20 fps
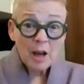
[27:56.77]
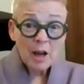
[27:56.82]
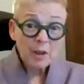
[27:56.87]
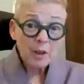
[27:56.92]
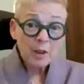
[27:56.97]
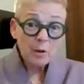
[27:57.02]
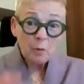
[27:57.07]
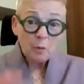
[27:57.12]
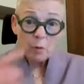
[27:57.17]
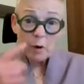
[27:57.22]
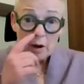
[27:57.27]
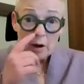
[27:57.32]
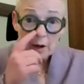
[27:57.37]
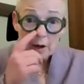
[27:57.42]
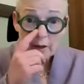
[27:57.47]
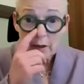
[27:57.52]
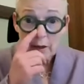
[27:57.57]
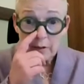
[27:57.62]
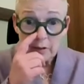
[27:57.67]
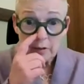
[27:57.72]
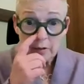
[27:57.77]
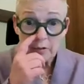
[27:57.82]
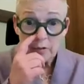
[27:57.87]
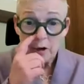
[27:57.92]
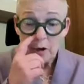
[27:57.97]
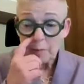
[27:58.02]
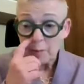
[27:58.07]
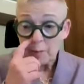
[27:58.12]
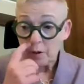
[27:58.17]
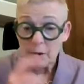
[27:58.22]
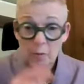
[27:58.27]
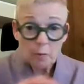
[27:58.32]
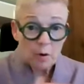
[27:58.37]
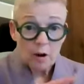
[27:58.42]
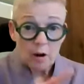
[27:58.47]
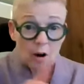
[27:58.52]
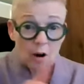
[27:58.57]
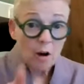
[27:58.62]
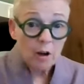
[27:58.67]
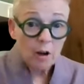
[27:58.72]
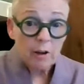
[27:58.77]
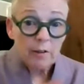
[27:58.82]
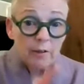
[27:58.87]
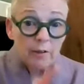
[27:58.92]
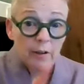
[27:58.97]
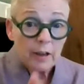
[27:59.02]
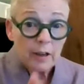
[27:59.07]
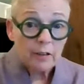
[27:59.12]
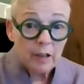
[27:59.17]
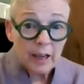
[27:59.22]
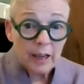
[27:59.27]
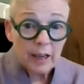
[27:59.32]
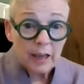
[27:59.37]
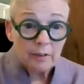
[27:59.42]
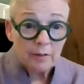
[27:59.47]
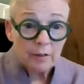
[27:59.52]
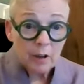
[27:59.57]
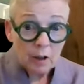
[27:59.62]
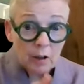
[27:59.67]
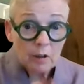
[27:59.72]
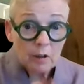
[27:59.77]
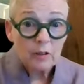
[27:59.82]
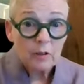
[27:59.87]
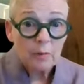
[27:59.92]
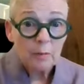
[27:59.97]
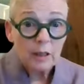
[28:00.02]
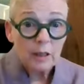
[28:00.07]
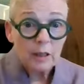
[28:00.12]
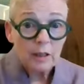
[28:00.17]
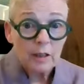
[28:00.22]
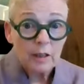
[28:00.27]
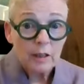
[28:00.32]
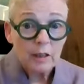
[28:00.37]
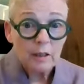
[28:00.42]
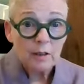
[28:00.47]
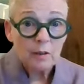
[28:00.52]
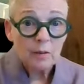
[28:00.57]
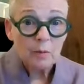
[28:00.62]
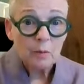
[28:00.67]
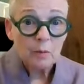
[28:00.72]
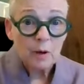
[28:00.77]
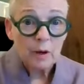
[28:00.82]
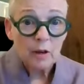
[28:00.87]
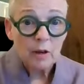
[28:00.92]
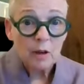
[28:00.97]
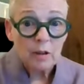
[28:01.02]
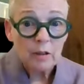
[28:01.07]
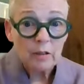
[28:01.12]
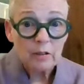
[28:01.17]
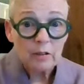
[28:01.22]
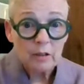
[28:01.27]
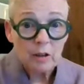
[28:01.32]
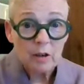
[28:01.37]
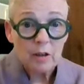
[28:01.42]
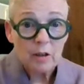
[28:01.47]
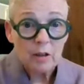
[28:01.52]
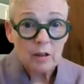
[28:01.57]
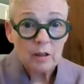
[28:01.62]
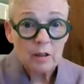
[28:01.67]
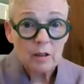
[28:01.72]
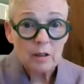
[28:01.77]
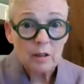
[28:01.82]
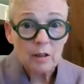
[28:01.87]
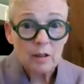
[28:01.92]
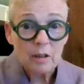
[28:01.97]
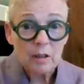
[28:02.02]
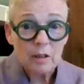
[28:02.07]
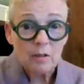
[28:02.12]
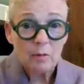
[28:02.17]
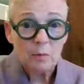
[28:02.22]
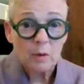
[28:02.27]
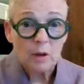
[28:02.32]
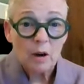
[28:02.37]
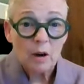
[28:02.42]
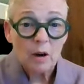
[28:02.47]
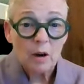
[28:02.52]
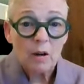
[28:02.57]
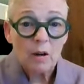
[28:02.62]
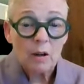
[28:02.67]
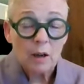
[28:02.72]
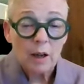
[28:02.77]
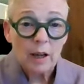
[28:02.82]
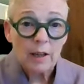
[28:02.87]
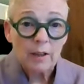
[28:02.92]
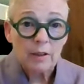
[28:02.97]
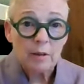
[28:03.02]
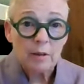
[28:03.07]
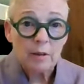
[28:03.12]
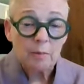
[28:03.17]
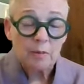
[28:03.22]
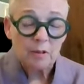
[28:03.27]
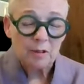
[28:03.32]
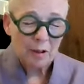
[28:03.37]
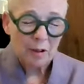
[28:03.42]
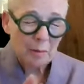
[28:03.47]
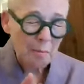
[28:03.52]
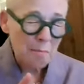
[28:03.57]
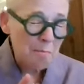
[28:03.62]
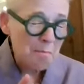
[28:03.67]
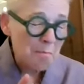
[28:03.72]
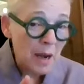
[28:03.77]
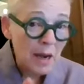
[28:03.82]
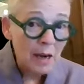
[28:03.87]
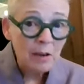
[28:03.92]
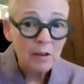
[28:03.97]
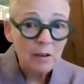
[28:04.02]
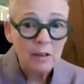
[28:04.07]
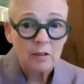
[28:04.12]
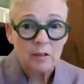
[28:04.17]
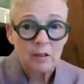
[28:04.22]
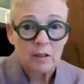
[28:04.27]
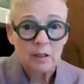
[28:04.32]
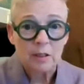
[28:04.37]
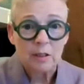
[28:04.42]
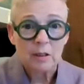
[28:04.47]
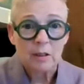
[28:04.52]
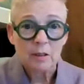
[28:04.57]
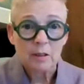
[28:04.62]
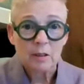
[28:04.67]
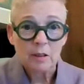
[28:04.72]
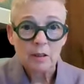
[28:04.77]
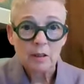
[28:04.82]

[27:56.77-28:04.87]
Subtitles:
mean, I think where I got into trouble, and where all of us have ultimately, where it all started, is we all had the temerity